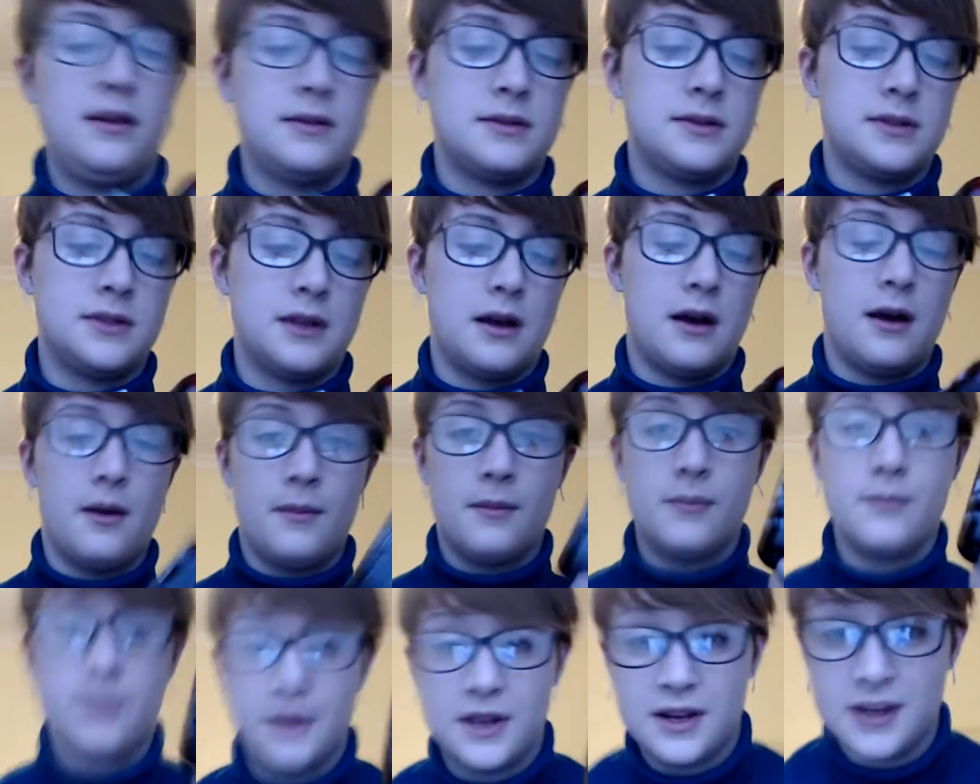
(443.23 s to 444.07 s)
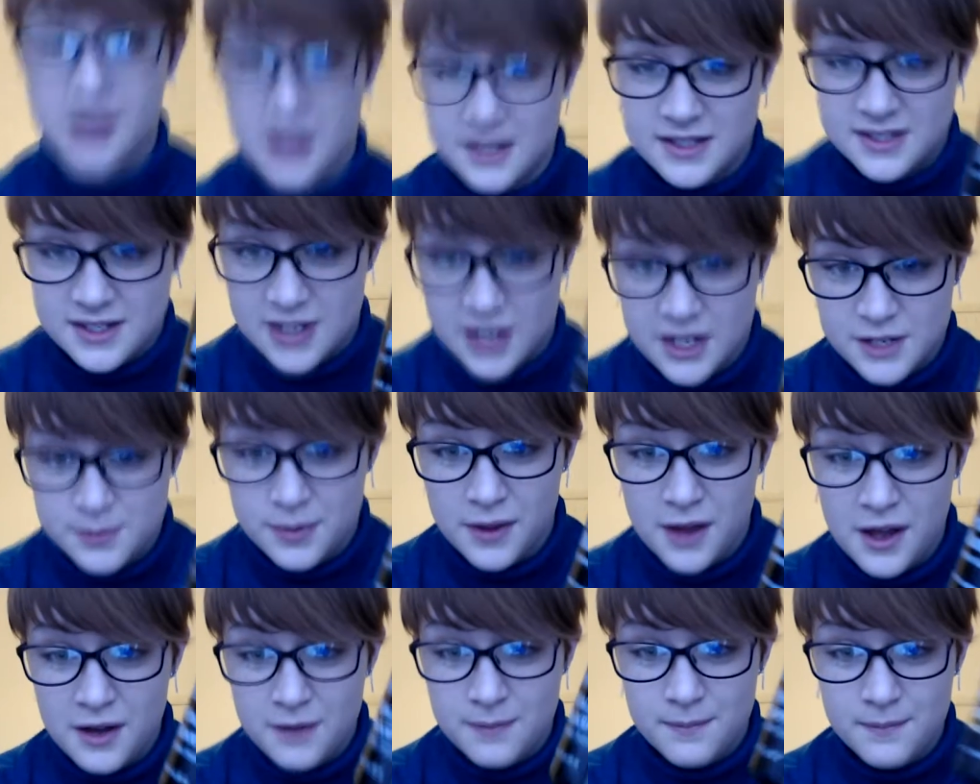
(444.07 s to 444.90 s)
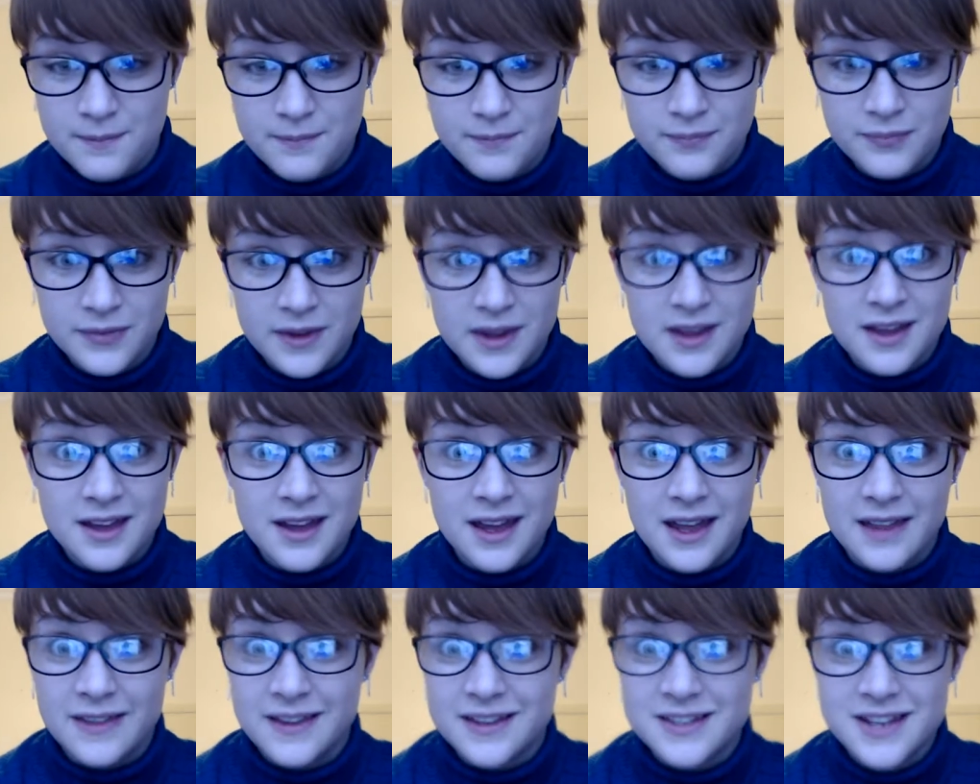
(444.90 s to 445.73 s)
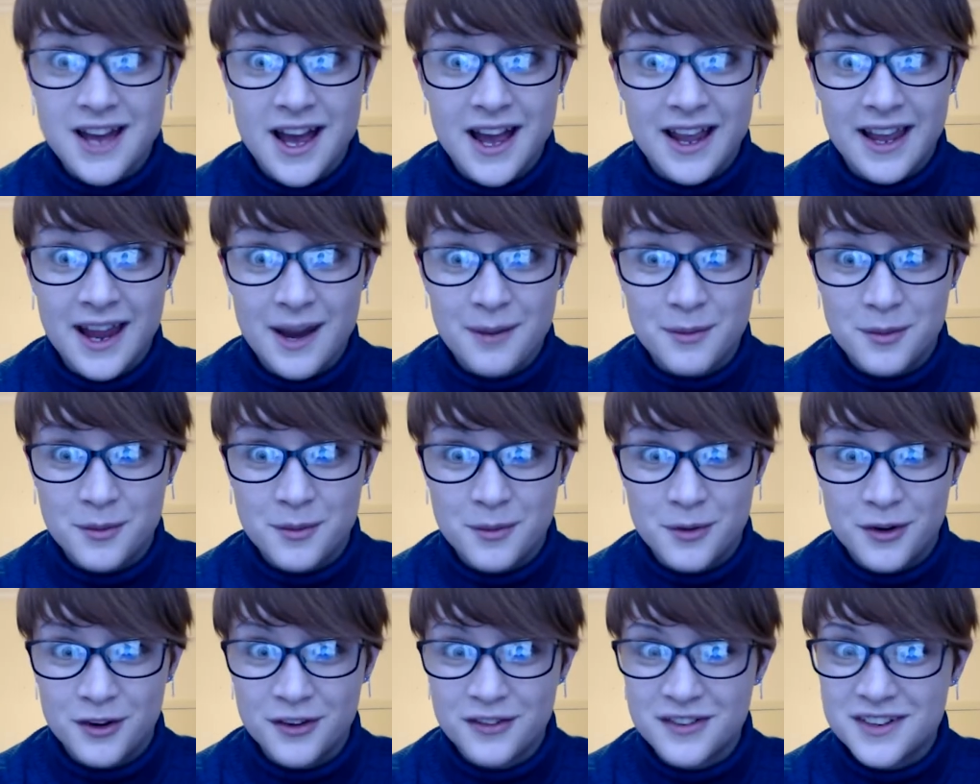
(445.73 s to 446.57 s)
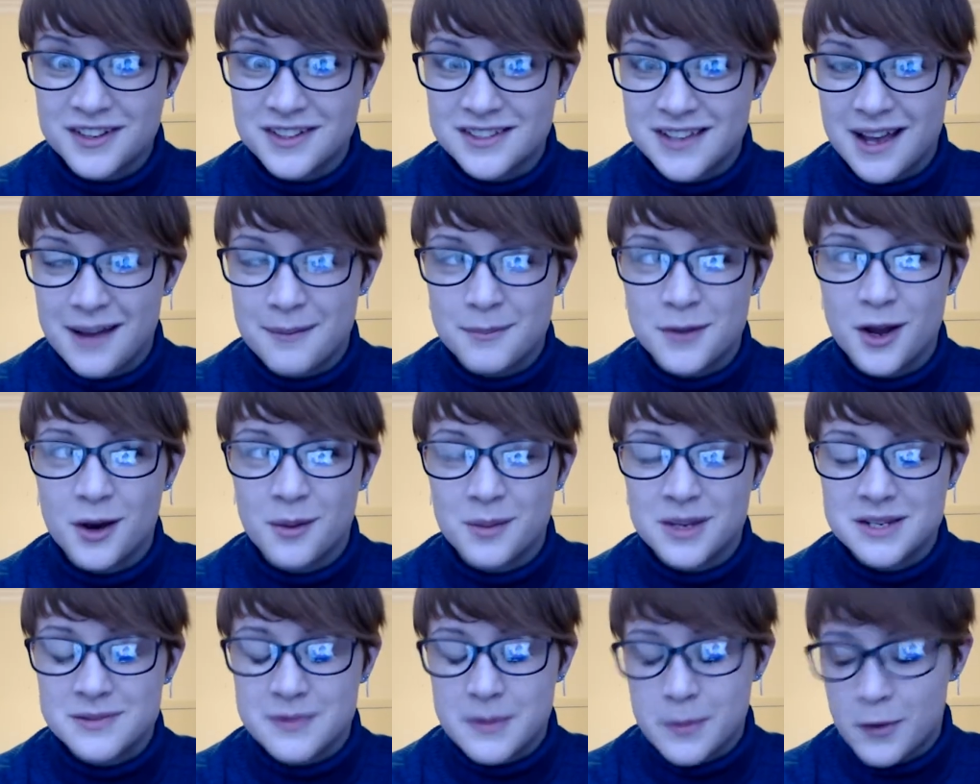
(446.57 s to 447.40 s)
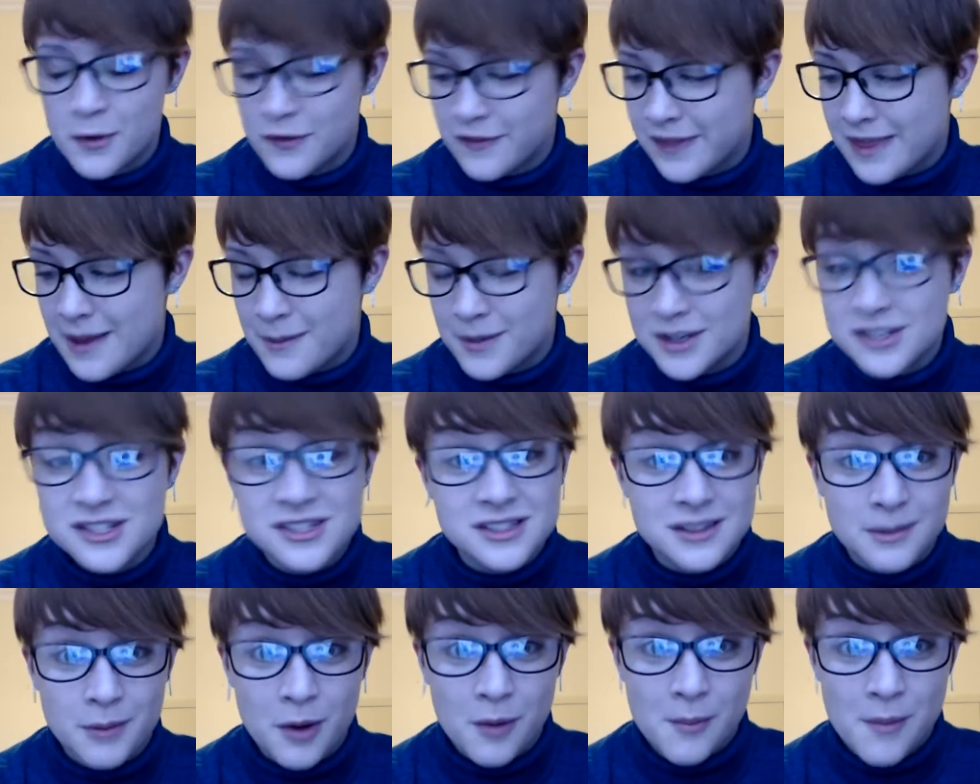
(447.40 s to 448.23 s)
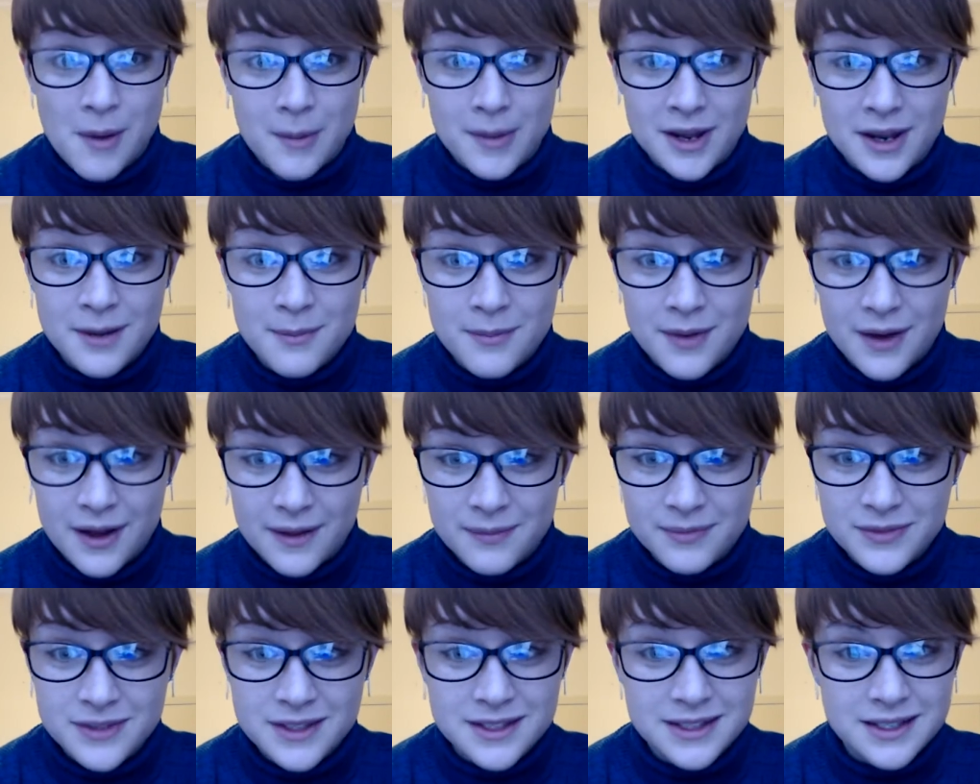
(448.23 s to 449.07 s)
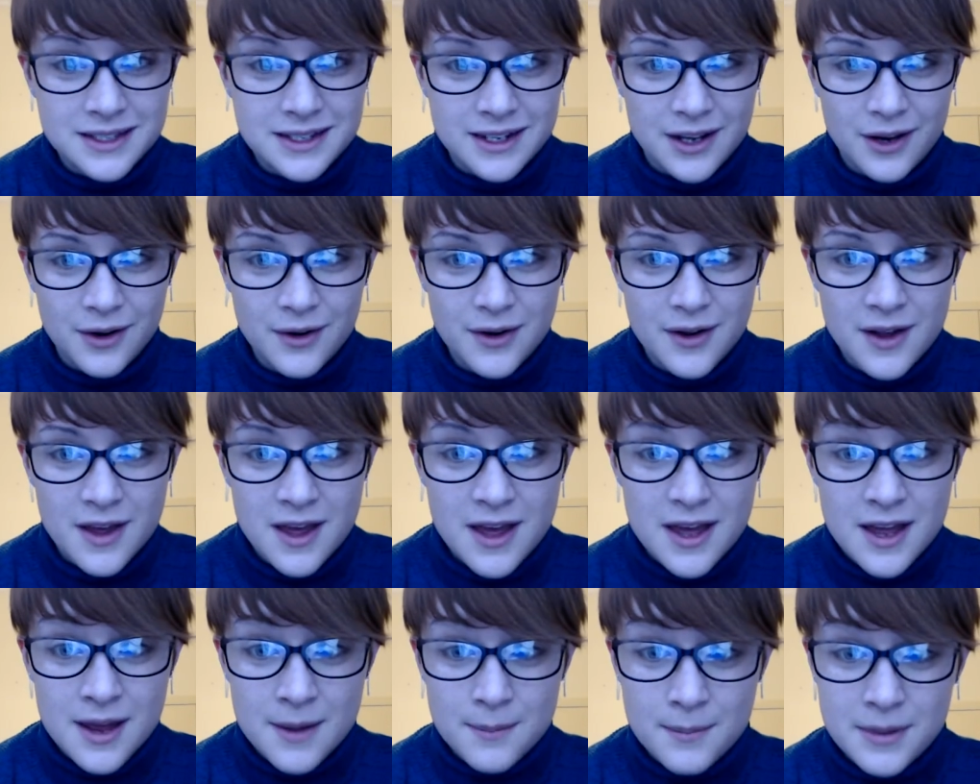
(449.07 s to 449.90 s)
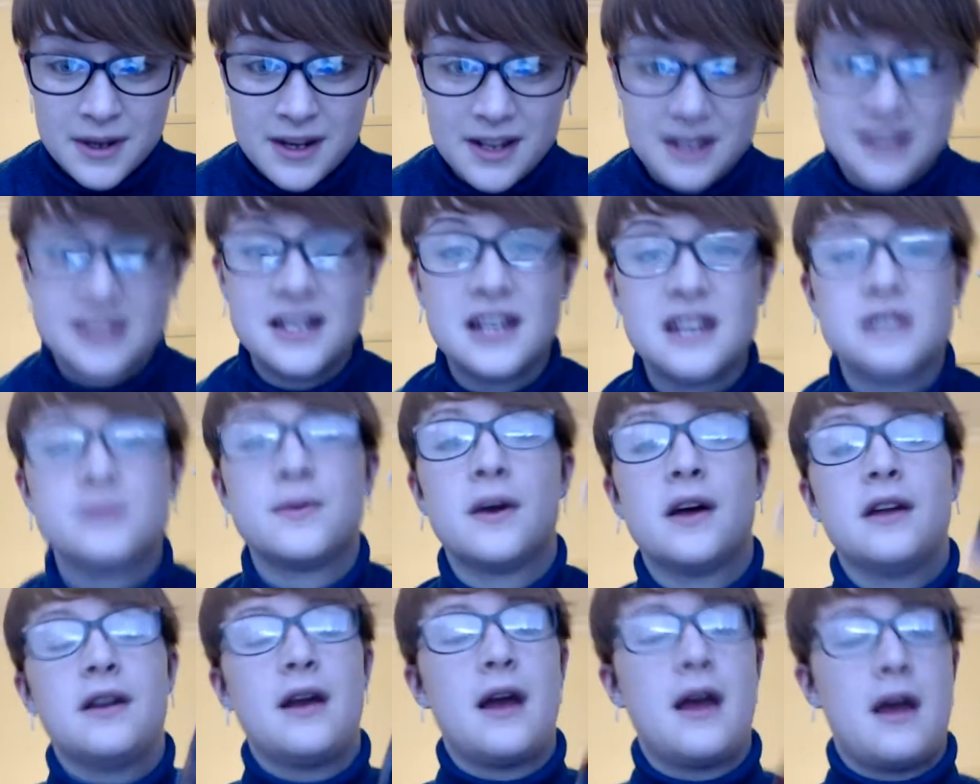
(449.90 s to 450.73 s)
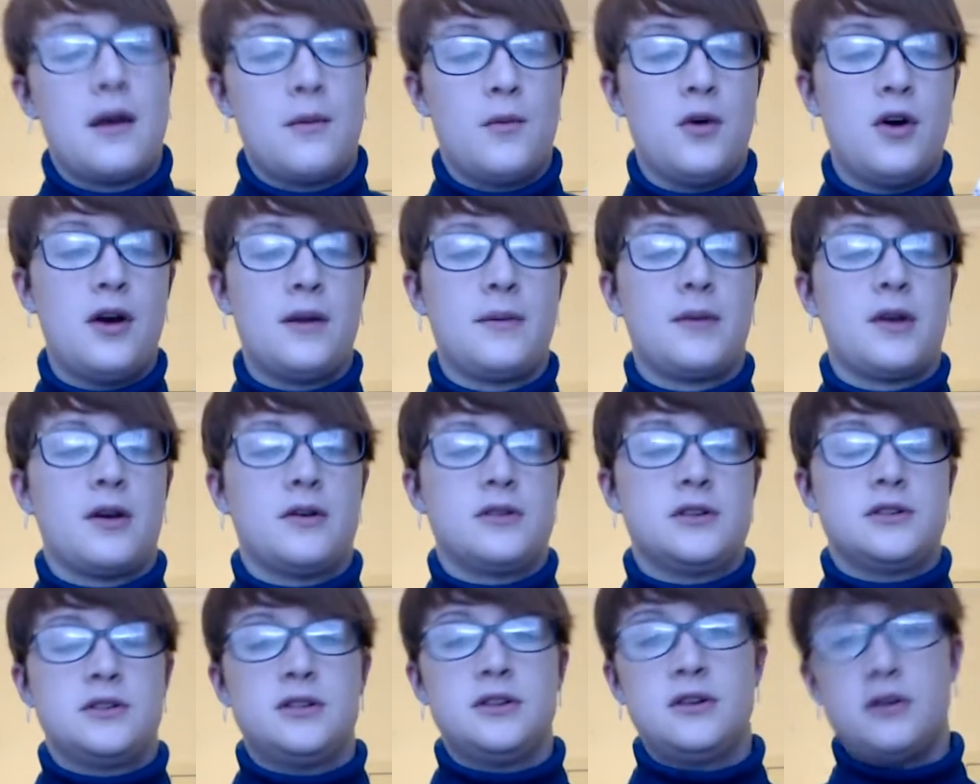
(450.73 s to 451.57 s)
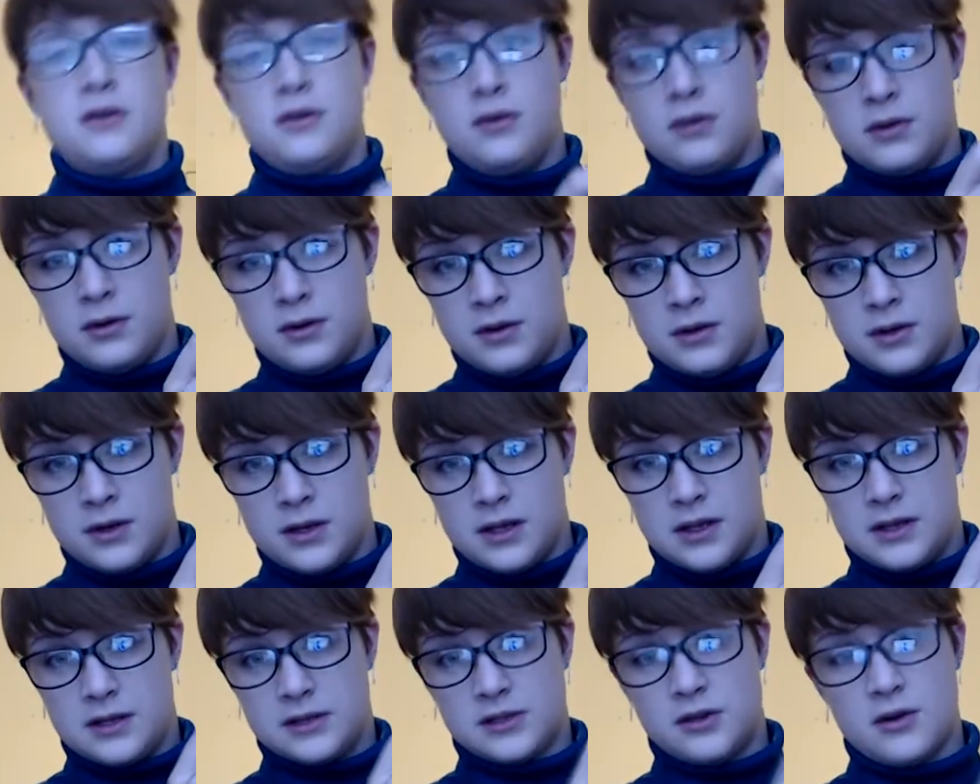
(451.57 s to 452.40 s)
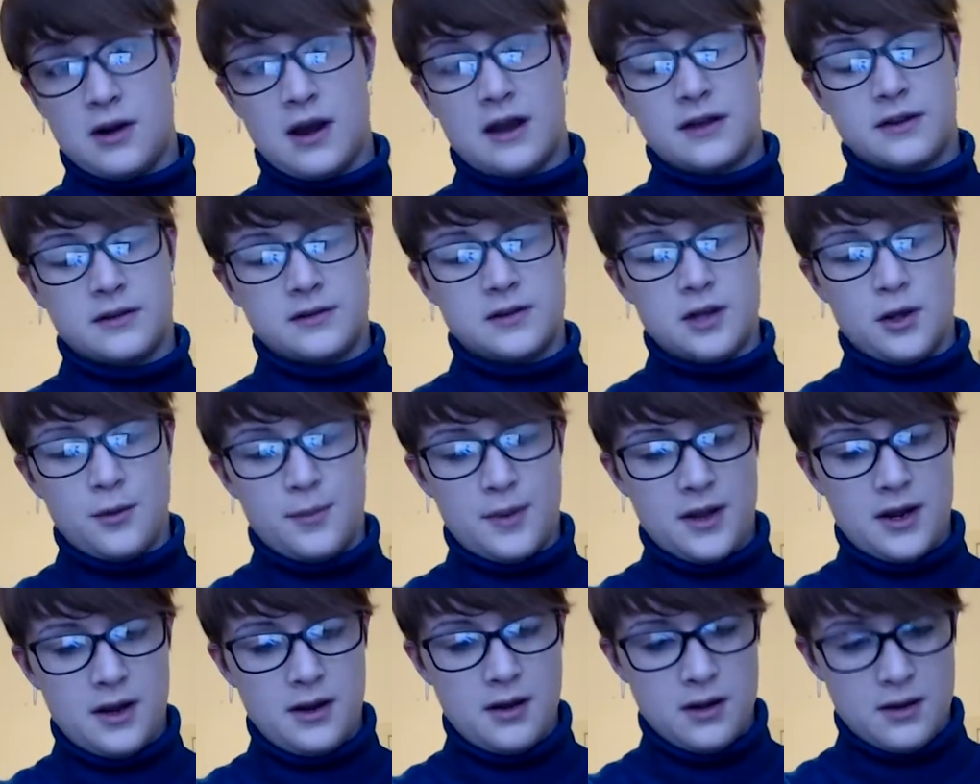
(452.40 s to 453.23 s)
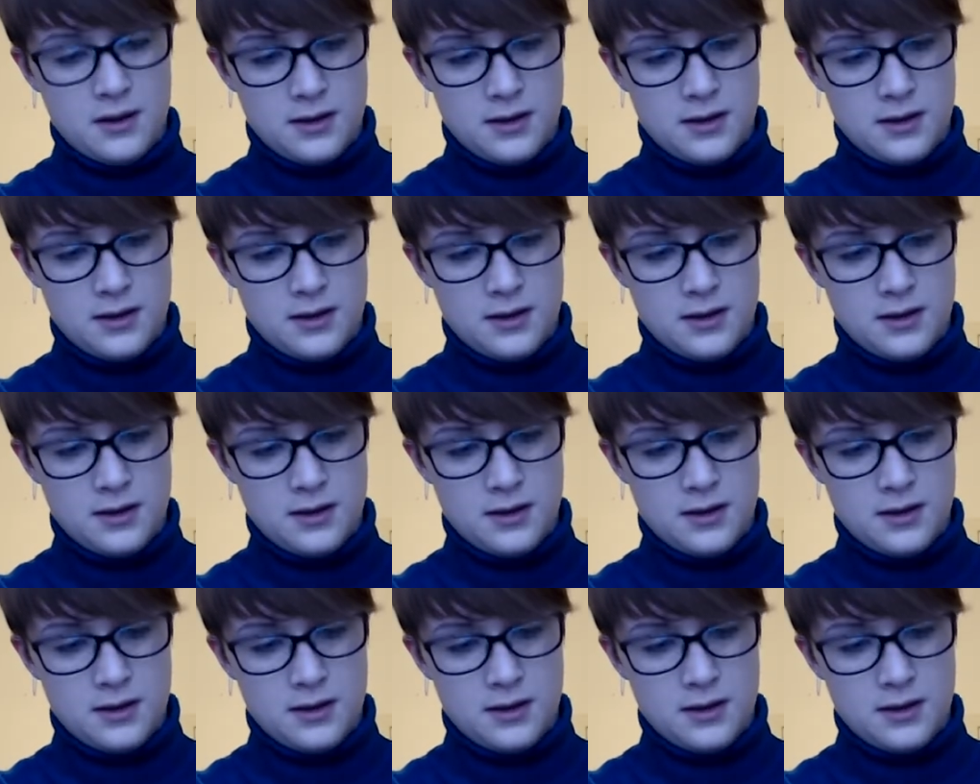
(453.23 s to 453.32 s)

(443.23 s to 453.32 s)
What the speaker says: some Ben Nye stage blood, and the entire camera moved, because I'm not meant to be moving that much, because I'm on my bed, but, you know. Ben Nye stage blood, and what I'm going to do is crack this open,